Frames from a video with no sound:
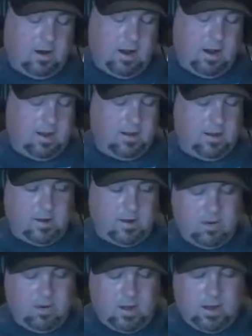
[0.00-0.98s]
I, I I
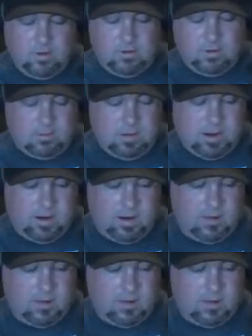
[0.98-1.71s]
don't know how you go about it.